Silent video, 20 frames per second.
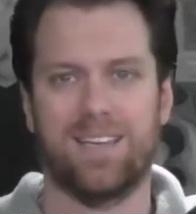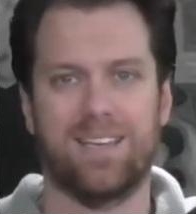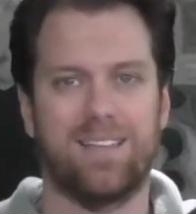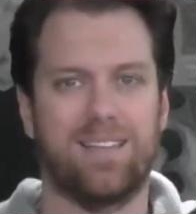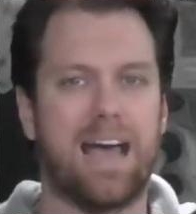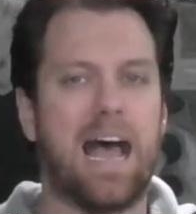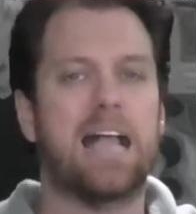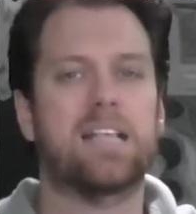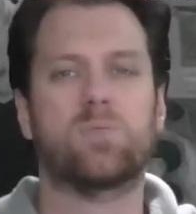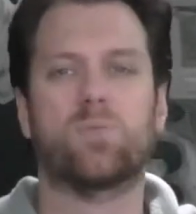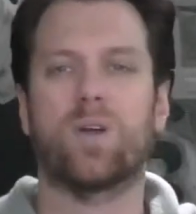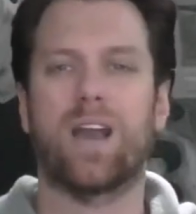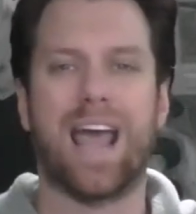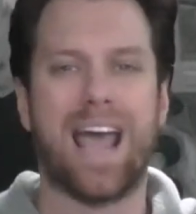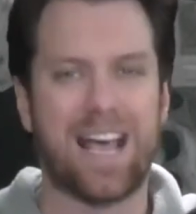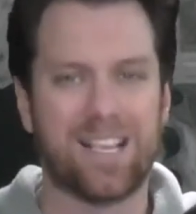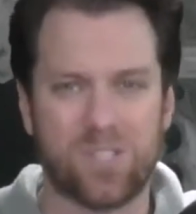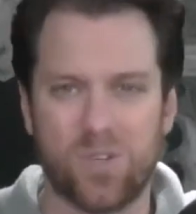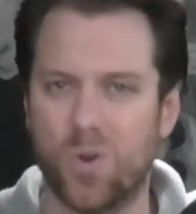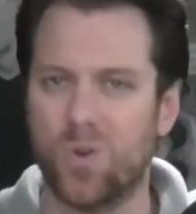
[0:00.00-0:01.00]
That's what
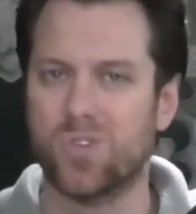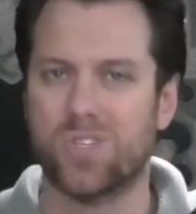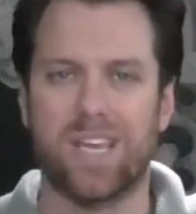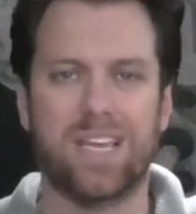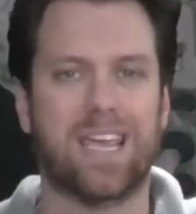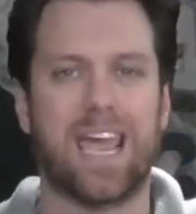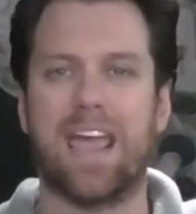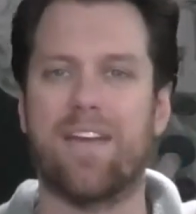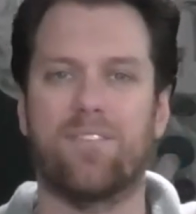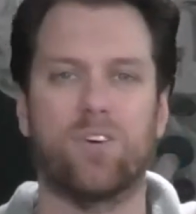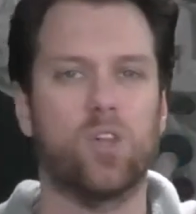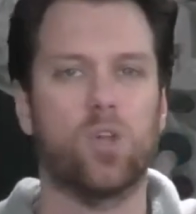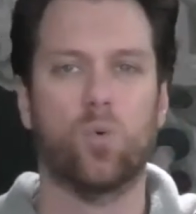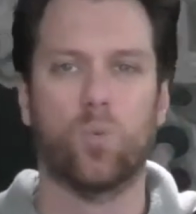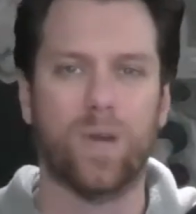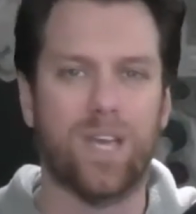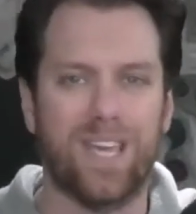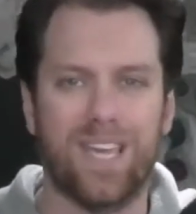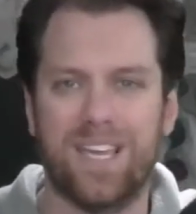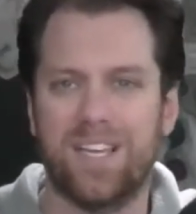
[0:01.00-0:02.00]
assholes like Ava
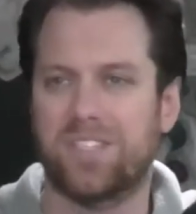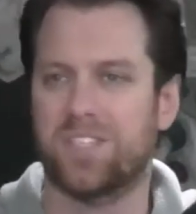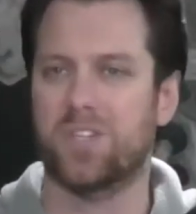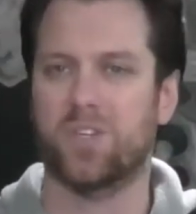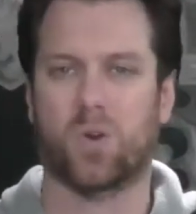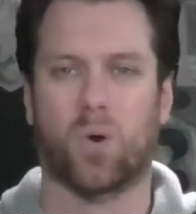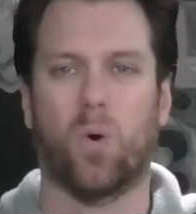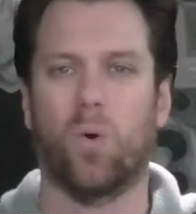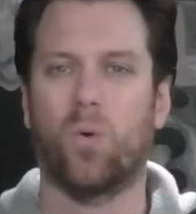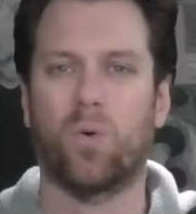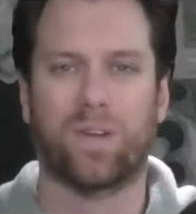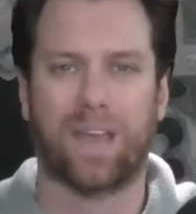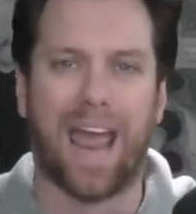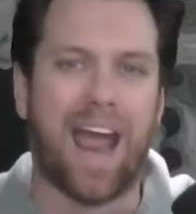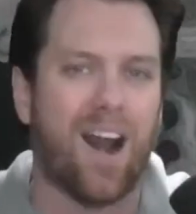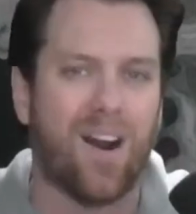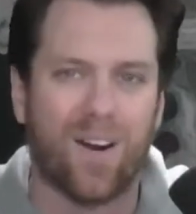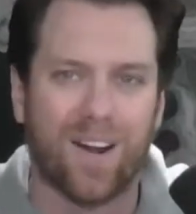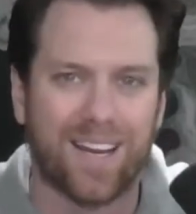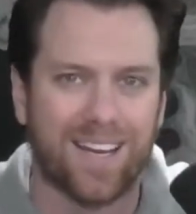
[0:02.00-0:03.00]
Louise and Cole
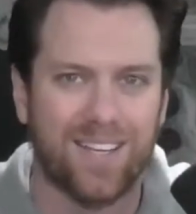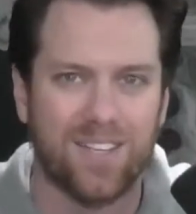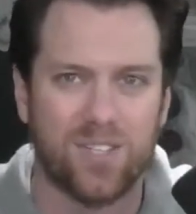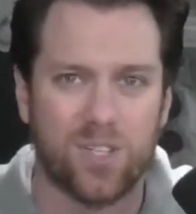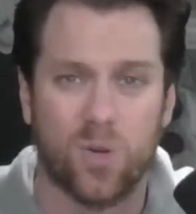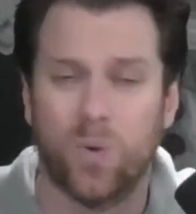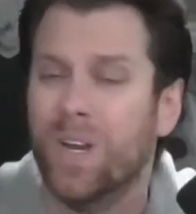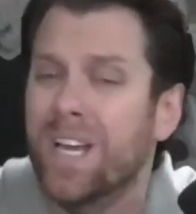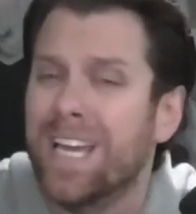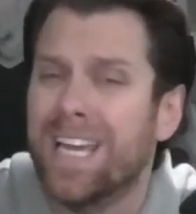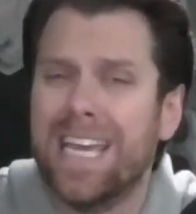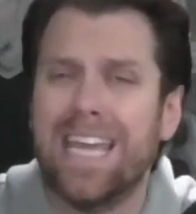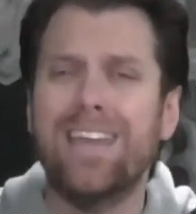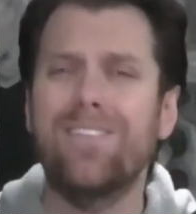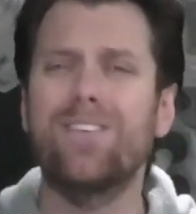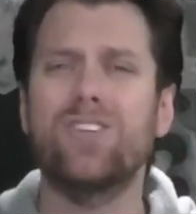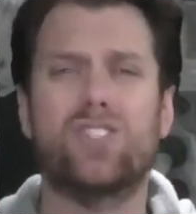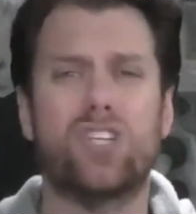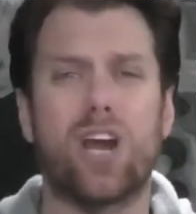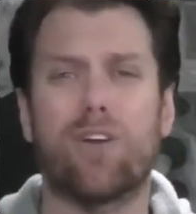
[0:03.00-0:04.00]
Garrigan do.
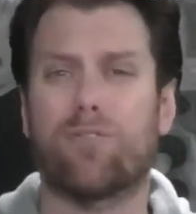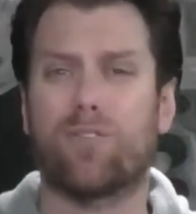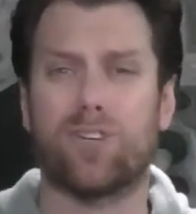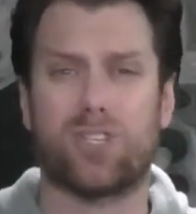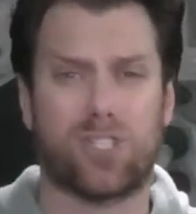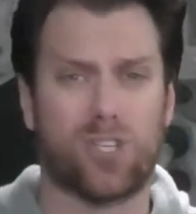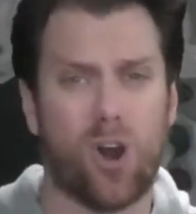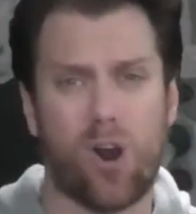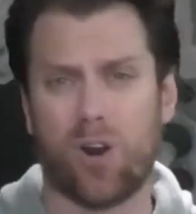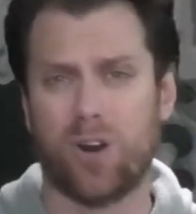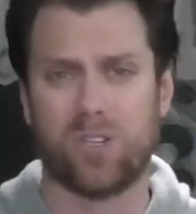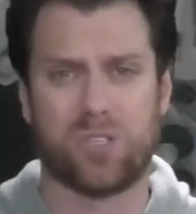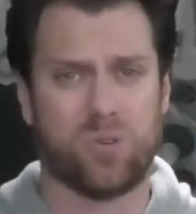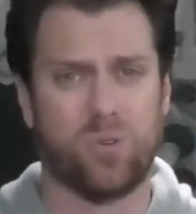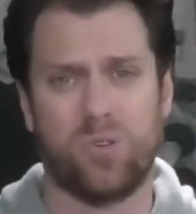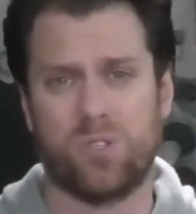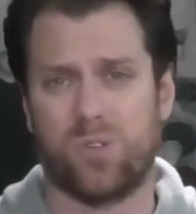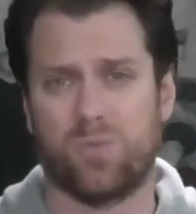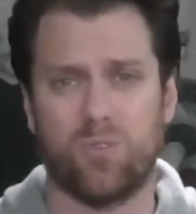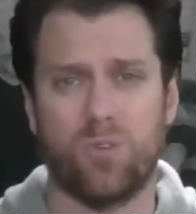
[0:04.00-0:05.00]
Even Jeffree Star, as soon
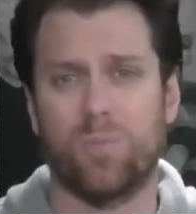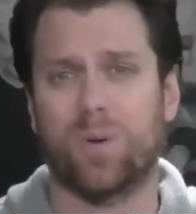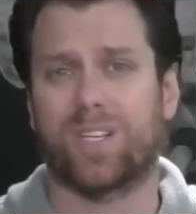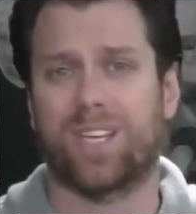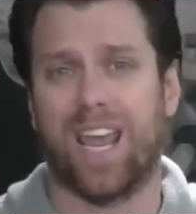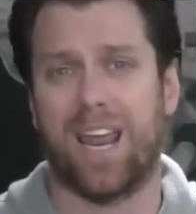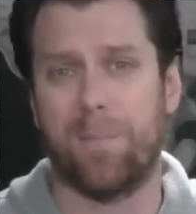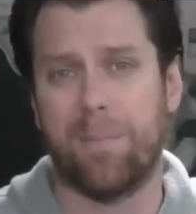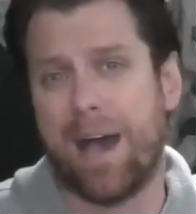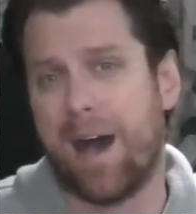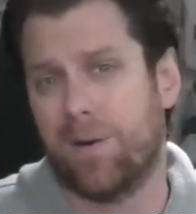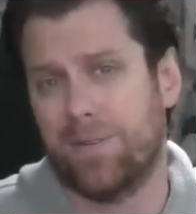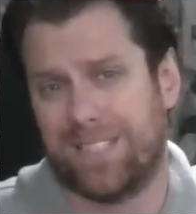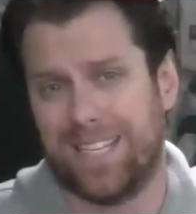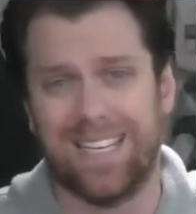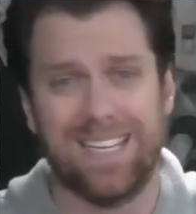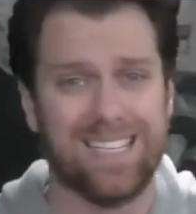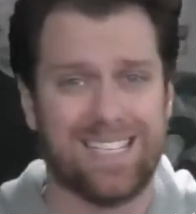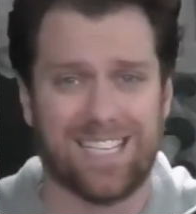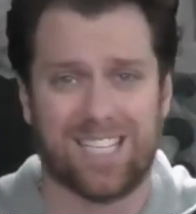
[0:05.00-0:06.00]
as the rumor came out,
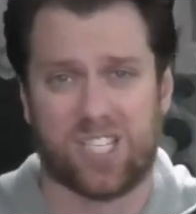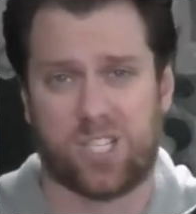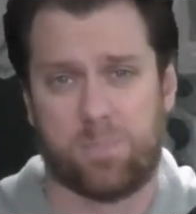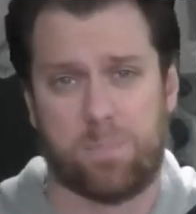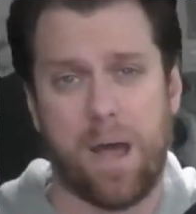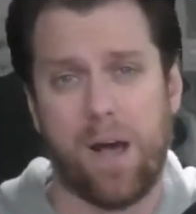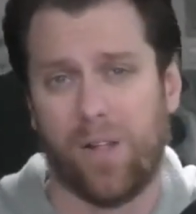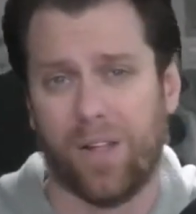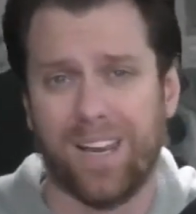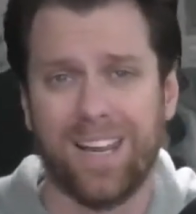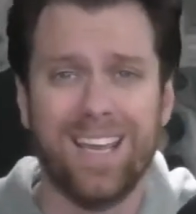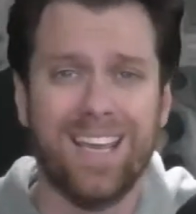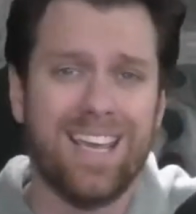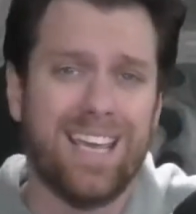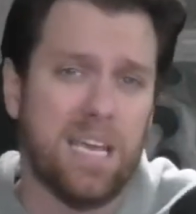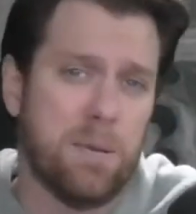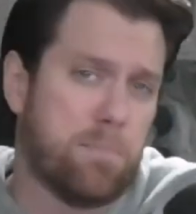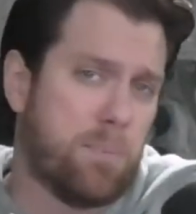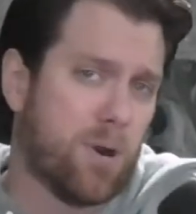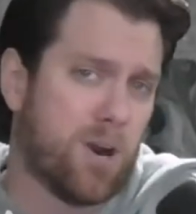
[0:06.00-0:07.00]
didn't dispel it.
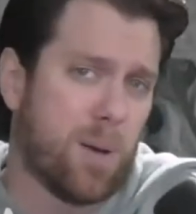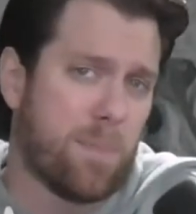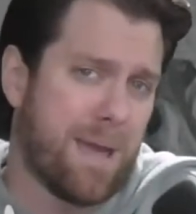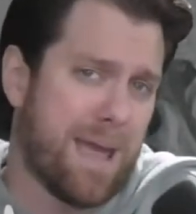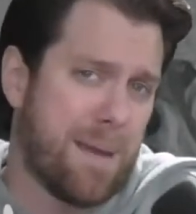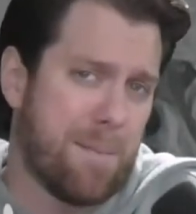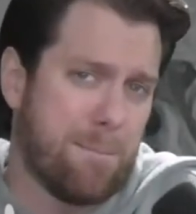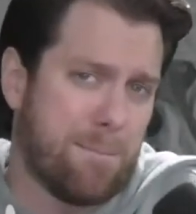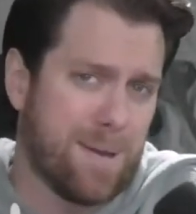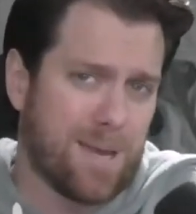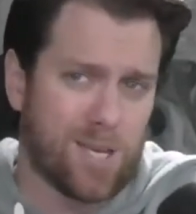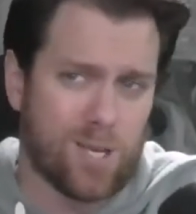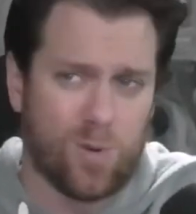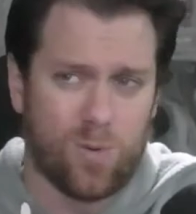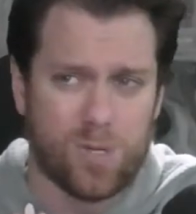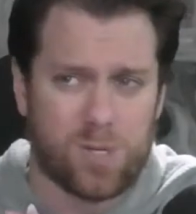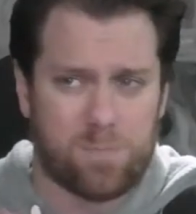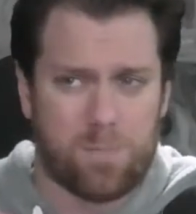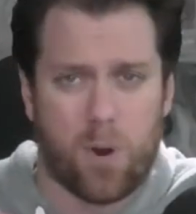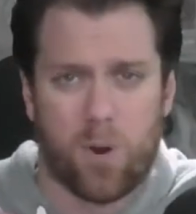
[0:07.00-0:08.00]
He put up
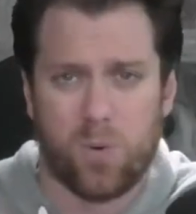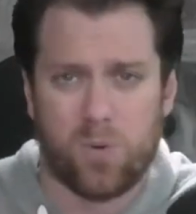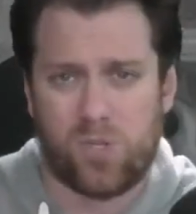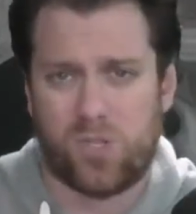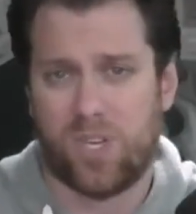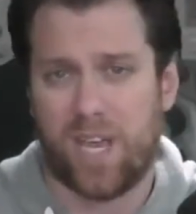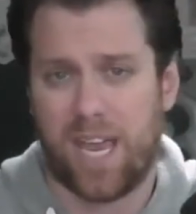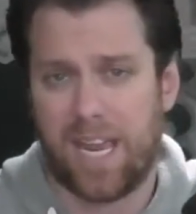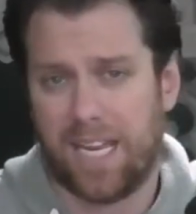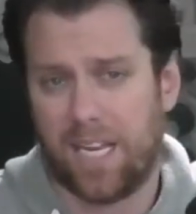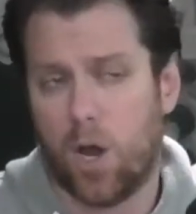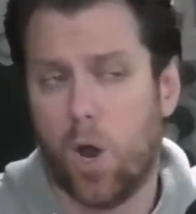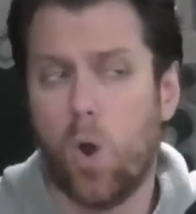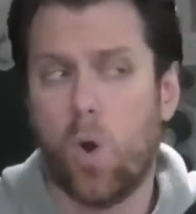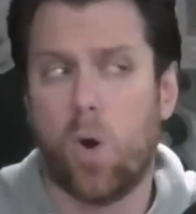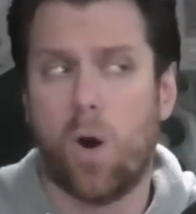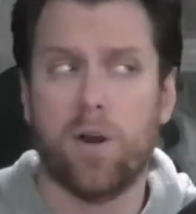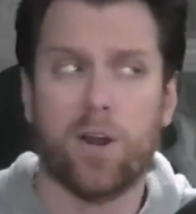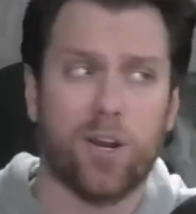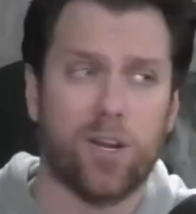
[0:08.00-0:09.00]
ambiguous posts saying, oh,
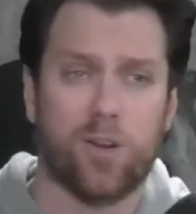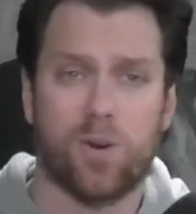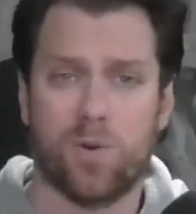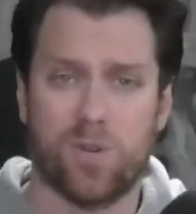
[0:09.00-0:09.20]
I'm going to go to